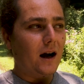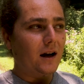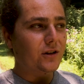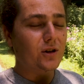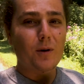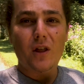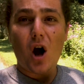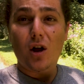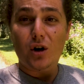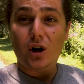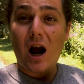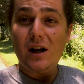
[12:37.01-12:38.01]
some of the
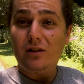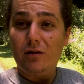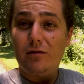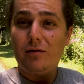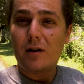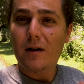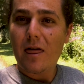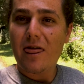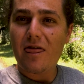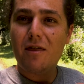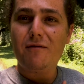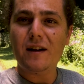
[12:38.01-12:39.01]
other kinds of
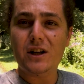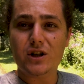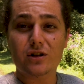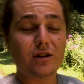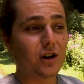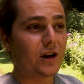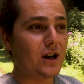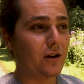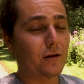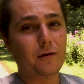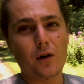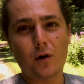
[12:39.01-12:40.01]
features that are here, the
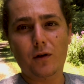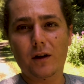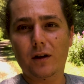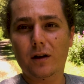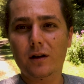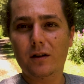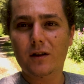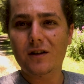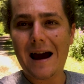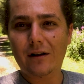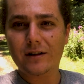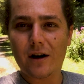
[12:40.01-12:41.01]
food, the
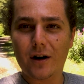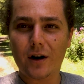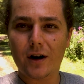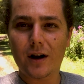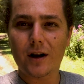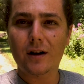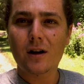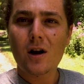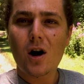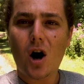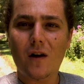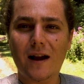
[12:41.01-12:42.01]
downtown area,
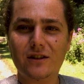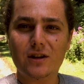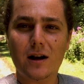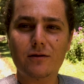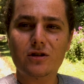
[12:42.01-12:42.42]
all that stuff.